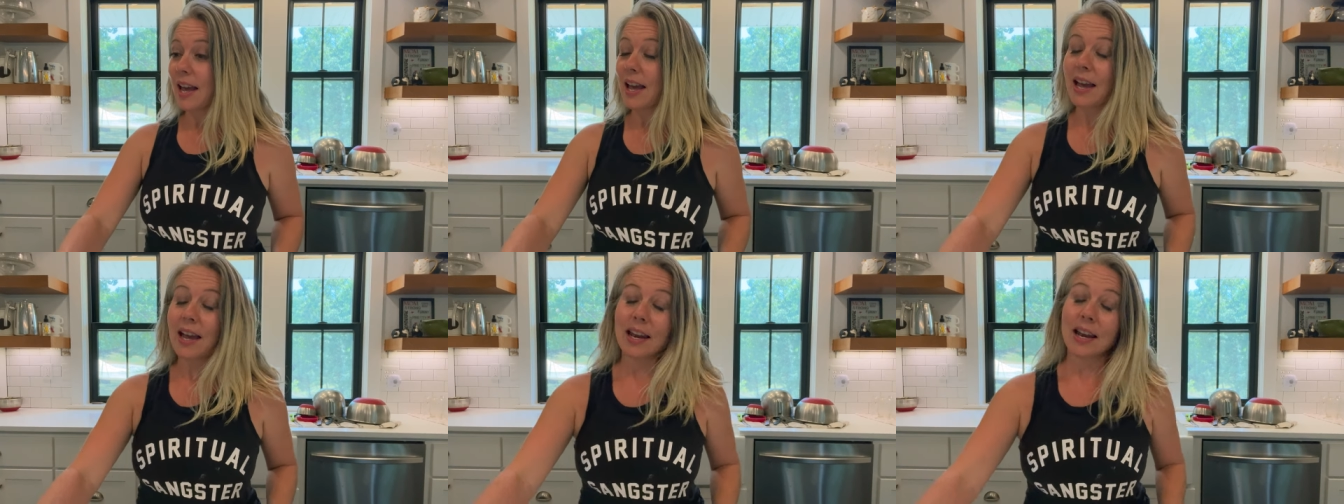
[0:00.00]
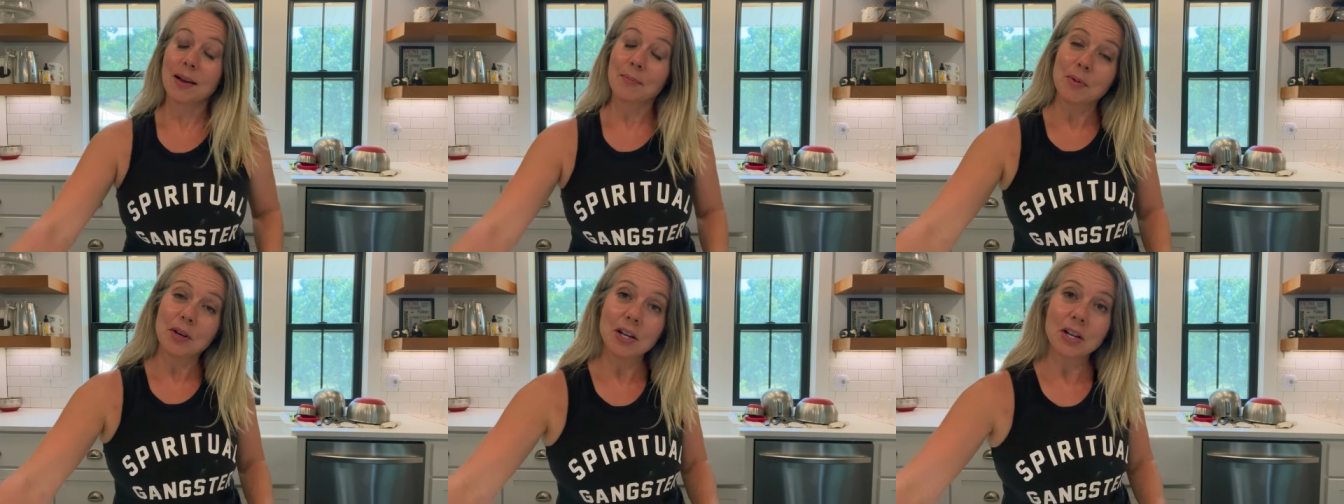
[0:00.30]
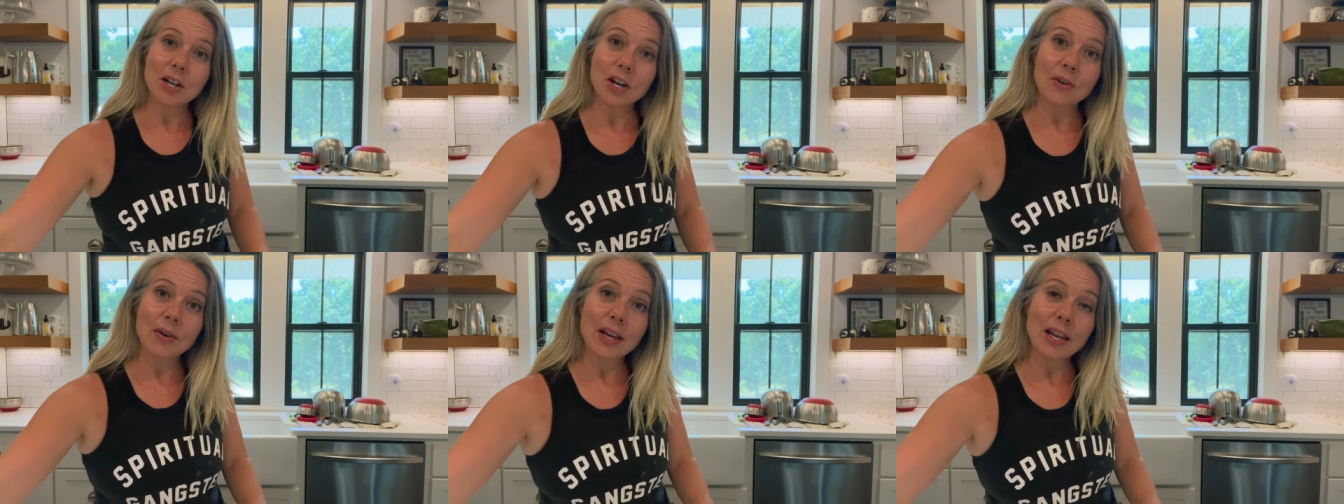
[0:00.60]
and I'm gonna
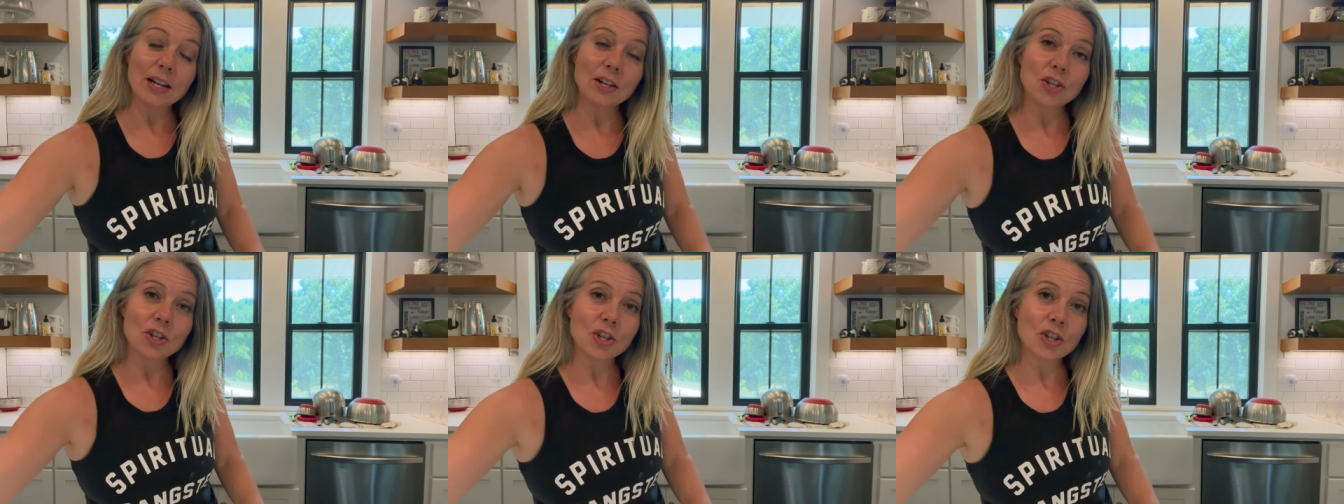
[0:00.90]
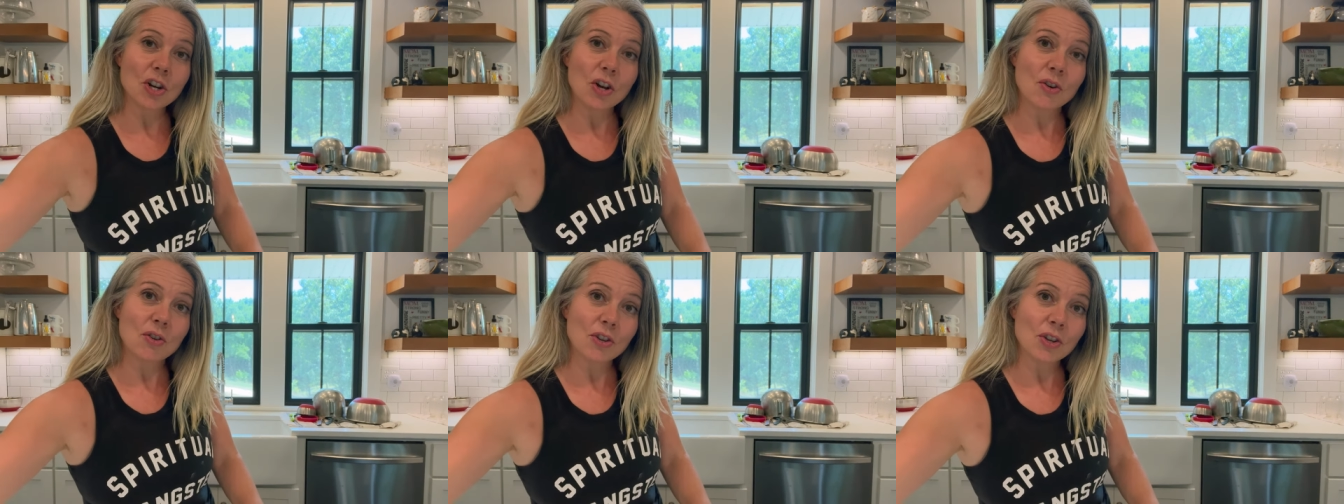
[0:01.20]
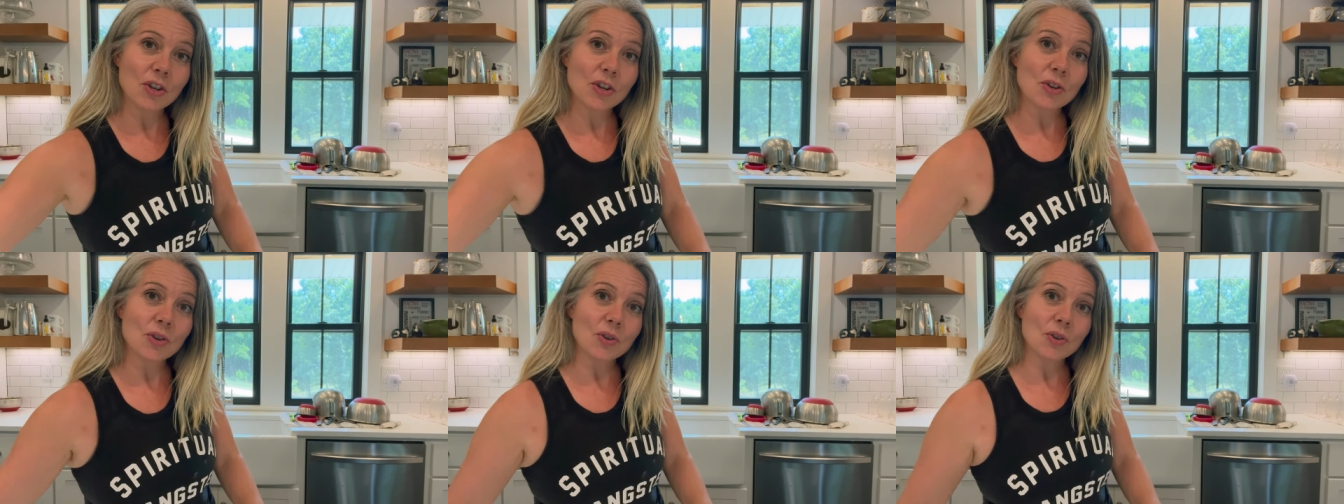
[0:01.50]
go ahead and show
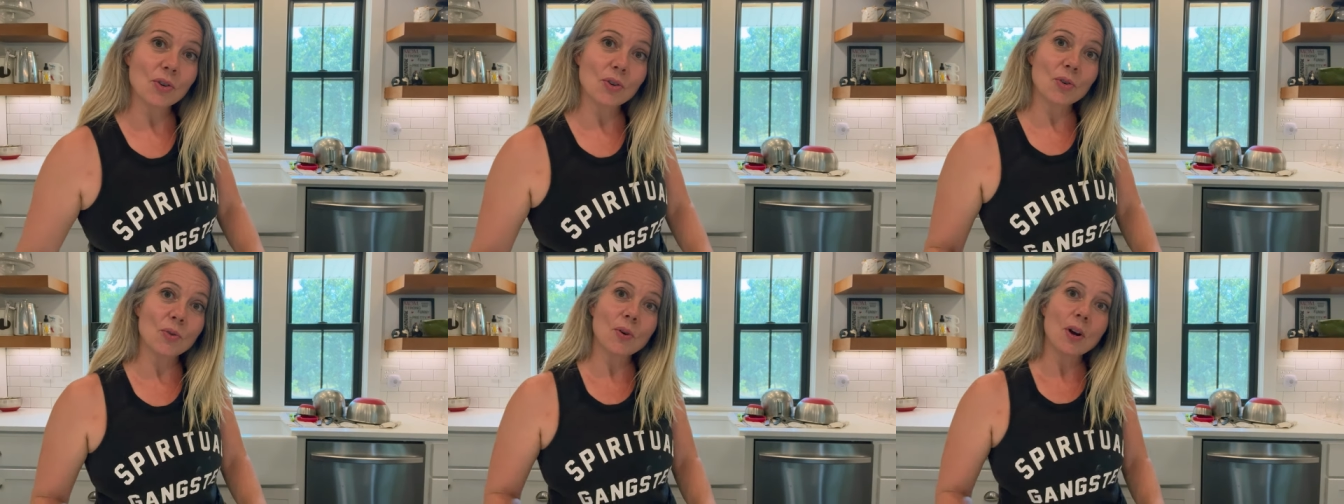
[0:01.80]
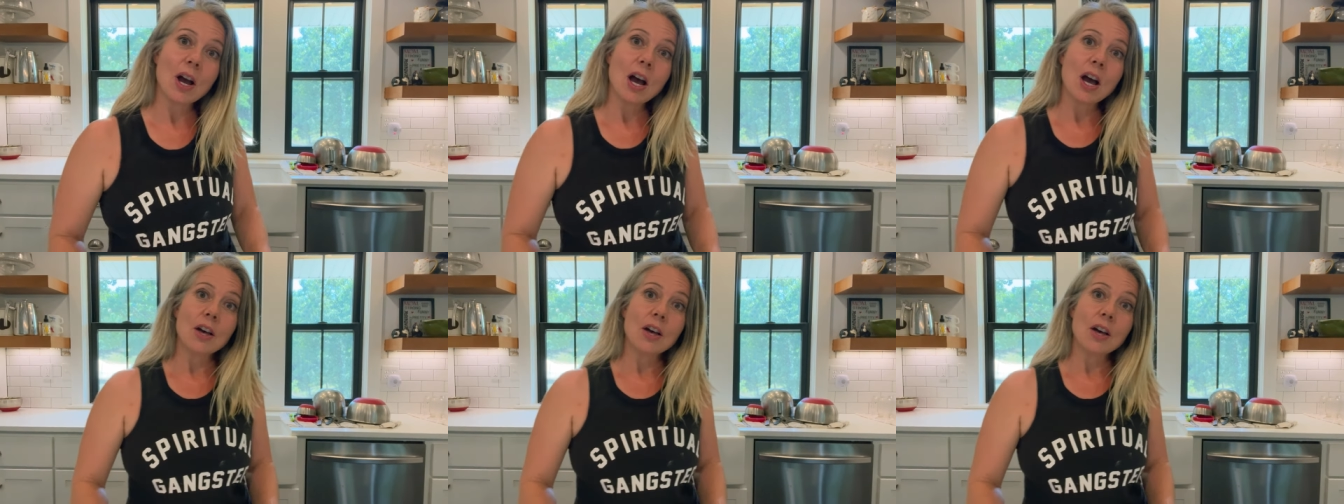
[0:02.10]
you